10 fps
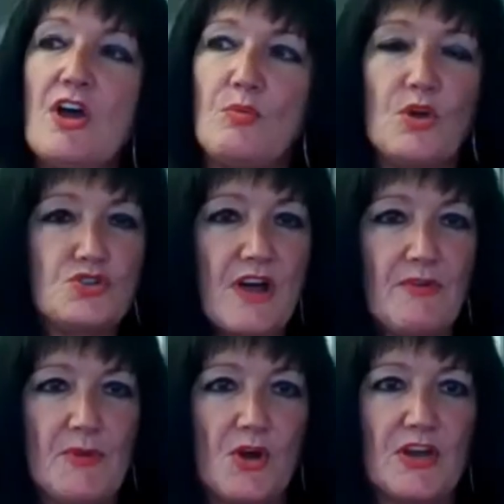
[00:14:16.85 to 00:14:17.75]
World
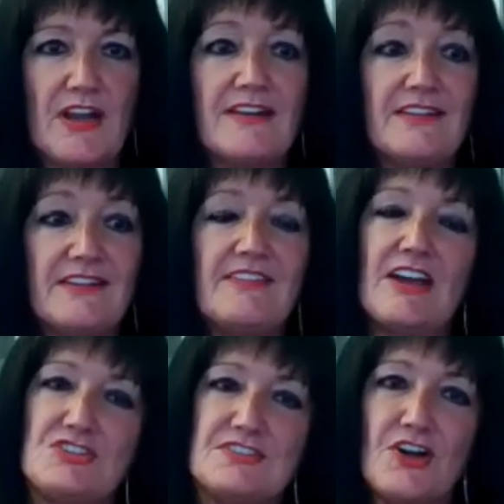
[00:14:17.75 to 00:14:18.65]
Travel Market London is
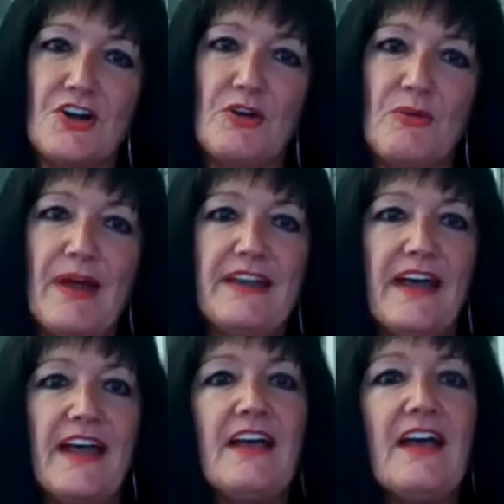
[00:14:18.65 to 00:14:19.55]
actually starting on
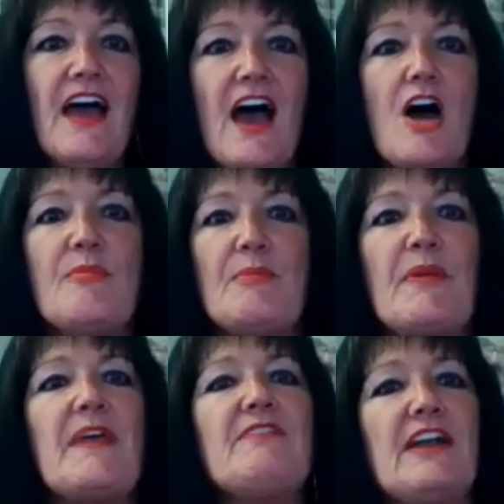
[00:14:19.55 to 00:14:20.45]
Monday, um,
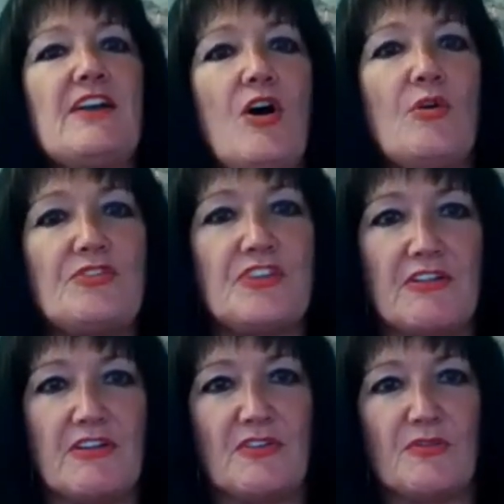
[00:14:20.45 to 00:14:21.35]
but they've had a whole
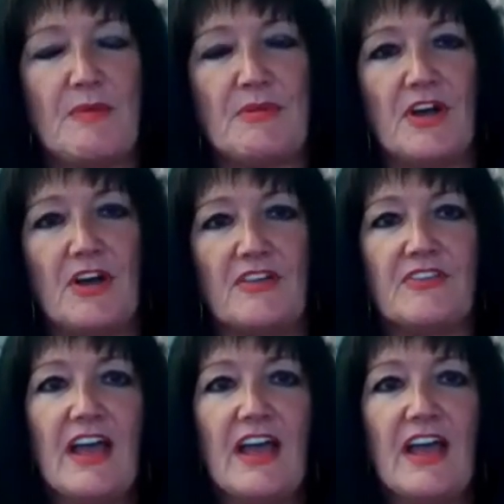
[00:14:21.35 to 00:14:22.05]
series of webinars.